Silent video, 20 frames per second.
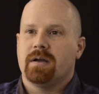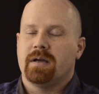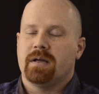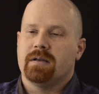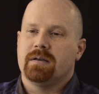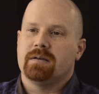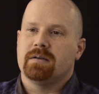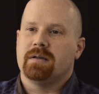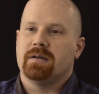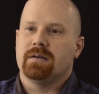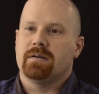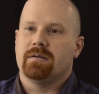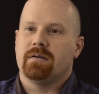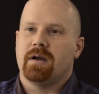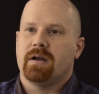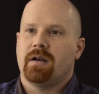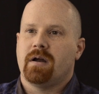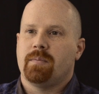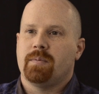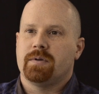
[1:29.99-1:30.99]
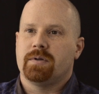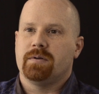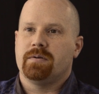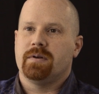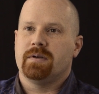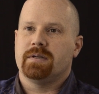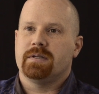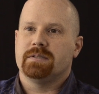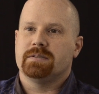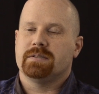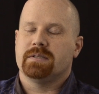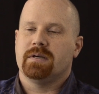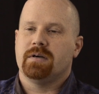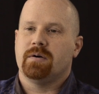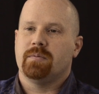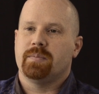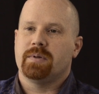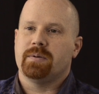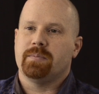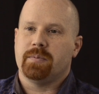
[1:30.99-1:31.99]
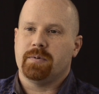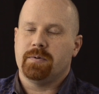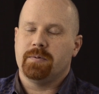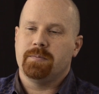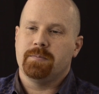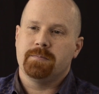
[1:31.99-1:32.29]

and, and great opportunities to help people.